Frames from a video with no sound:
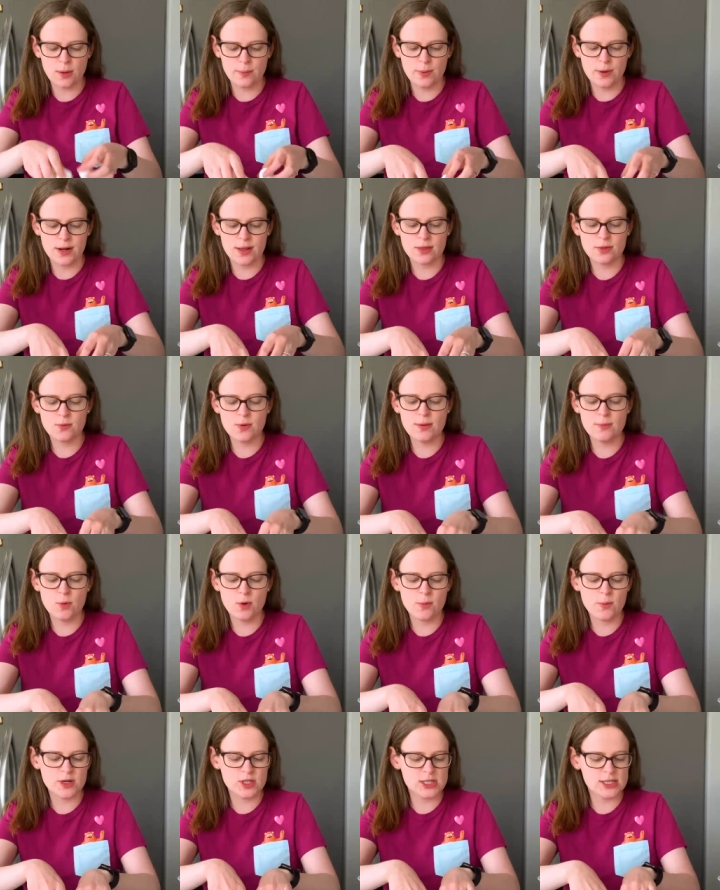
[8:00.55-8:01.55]
put in three more,
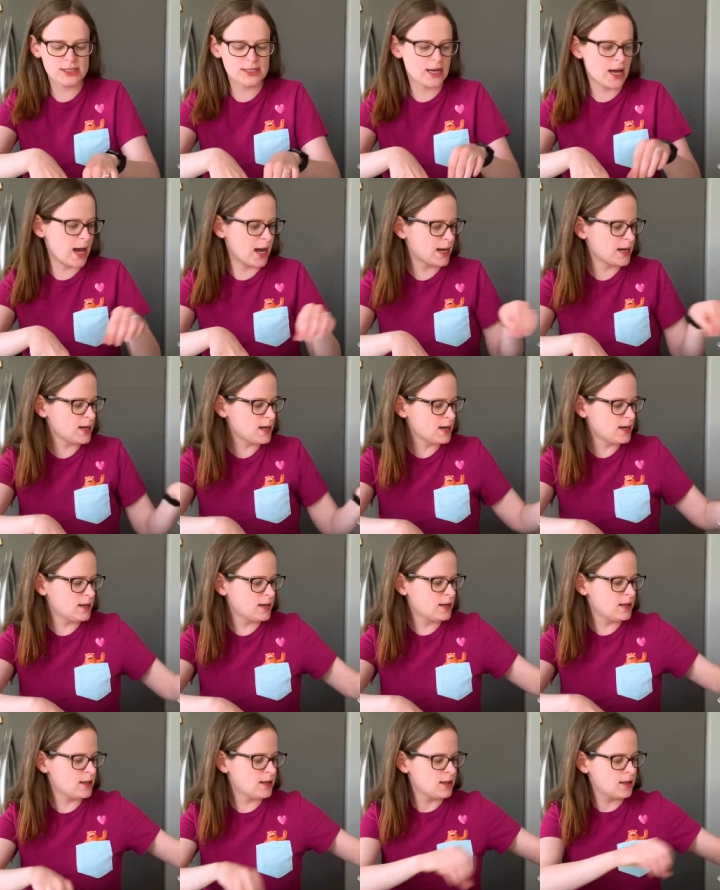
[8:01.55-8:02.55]
which is nine.
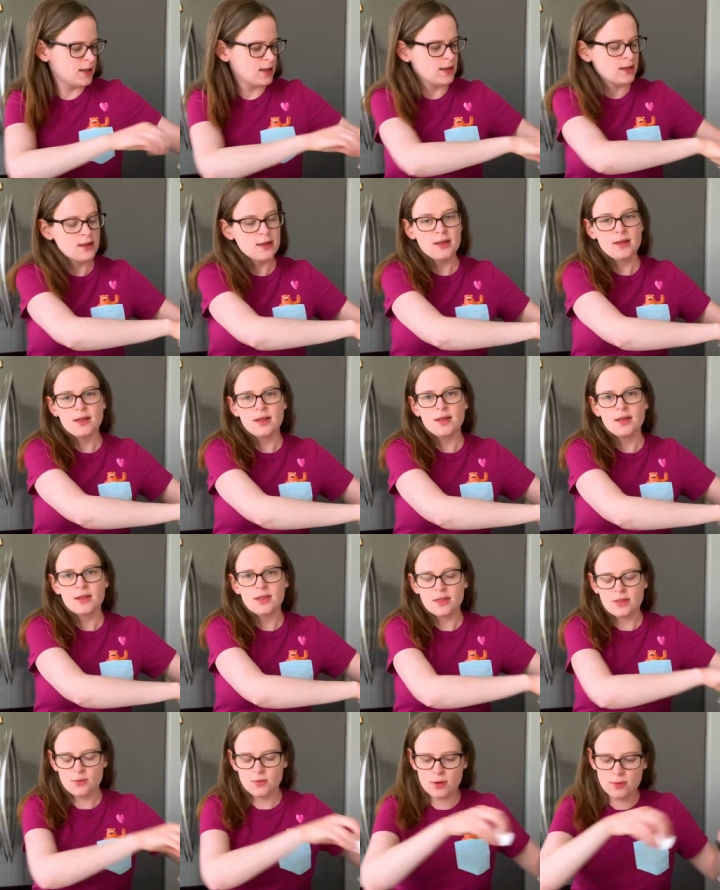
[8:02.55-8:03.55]

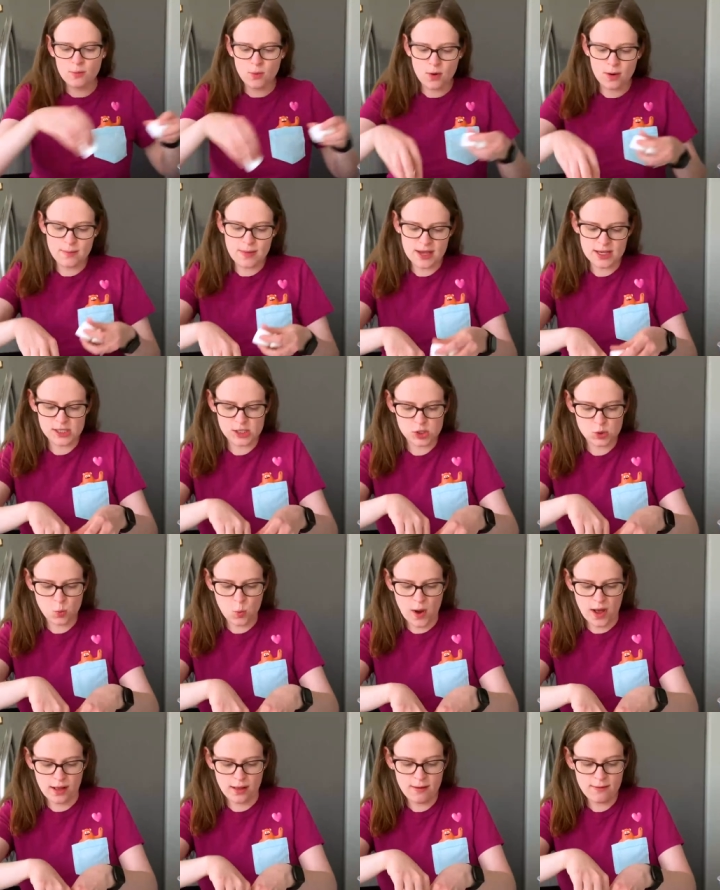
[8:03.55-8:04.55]
Three more makes
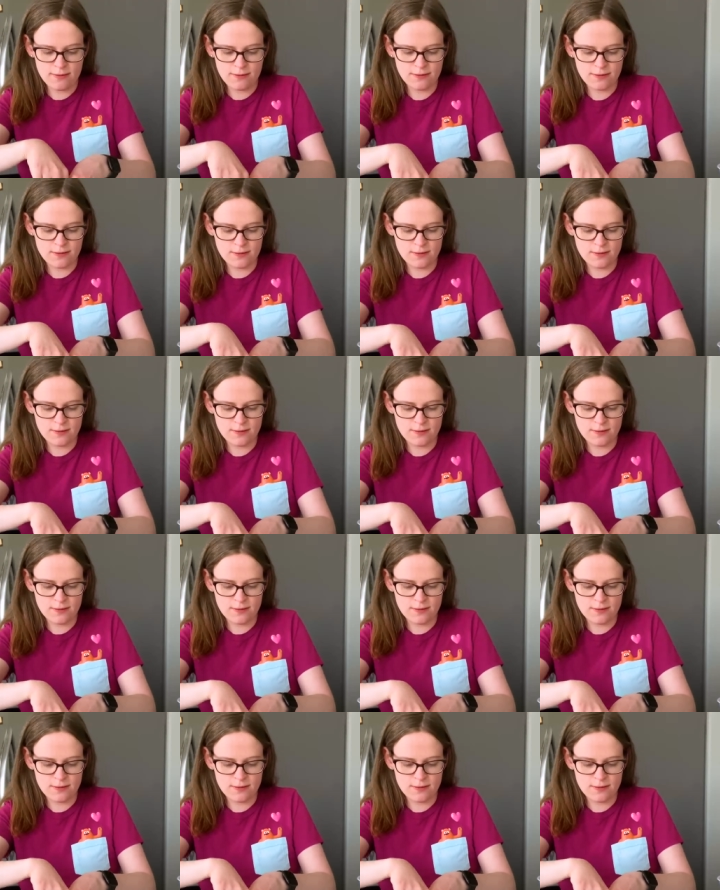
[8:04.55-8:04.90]
12.